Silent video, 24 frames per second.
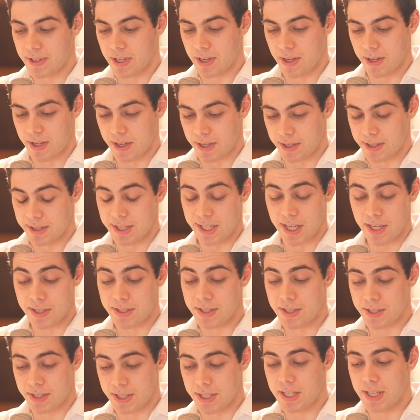the
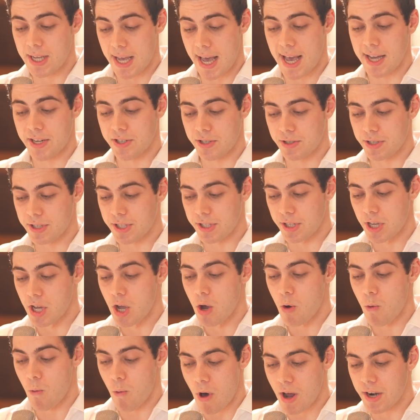SEC actually
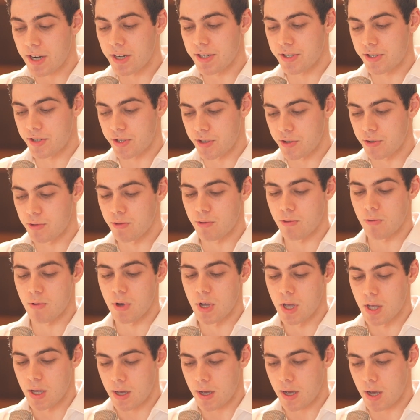wanted to
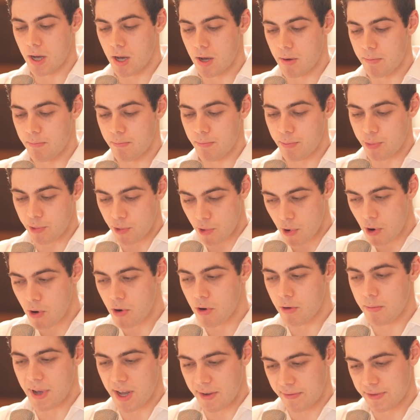
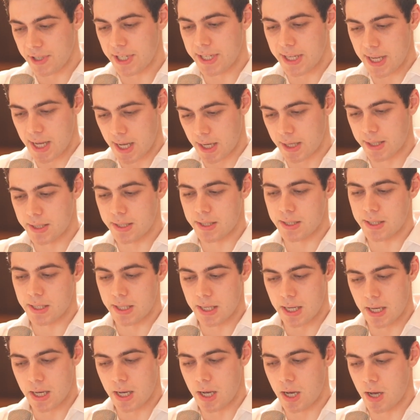probe FTX,
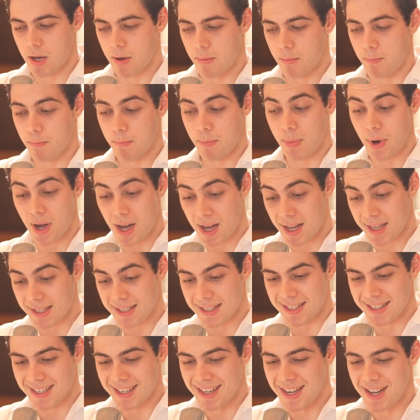
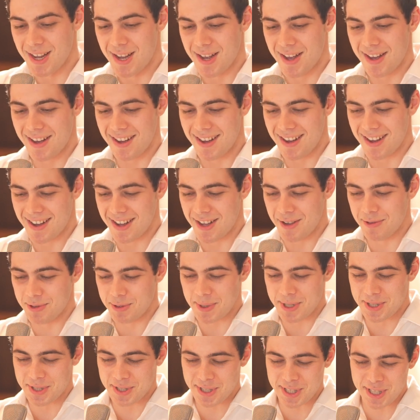but it was
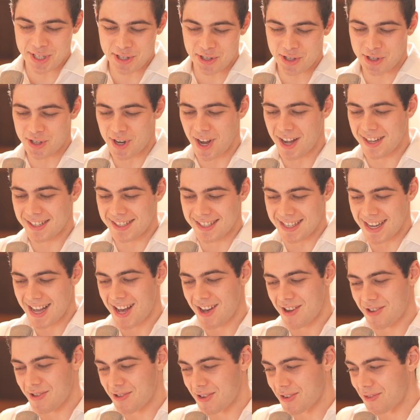basically shot
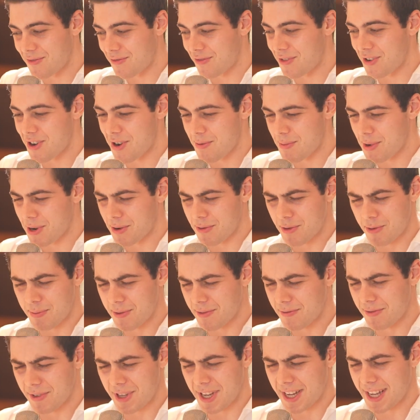down from a group
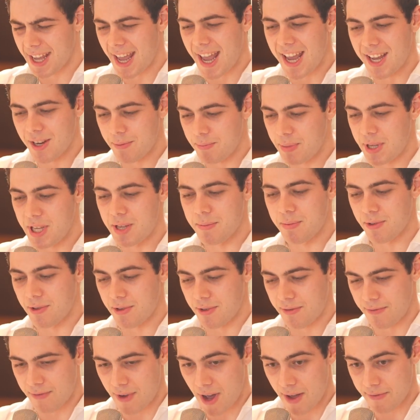of like 8
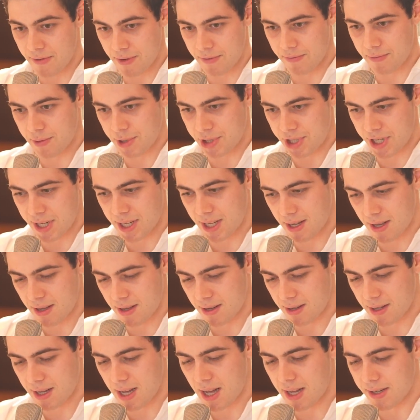people, 5 of which
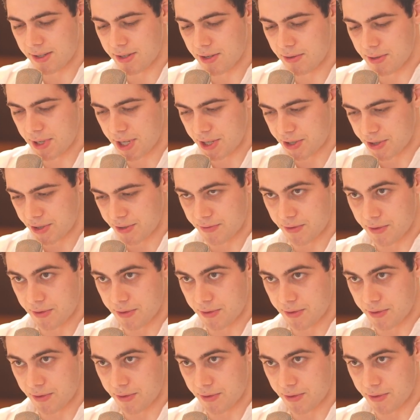got donations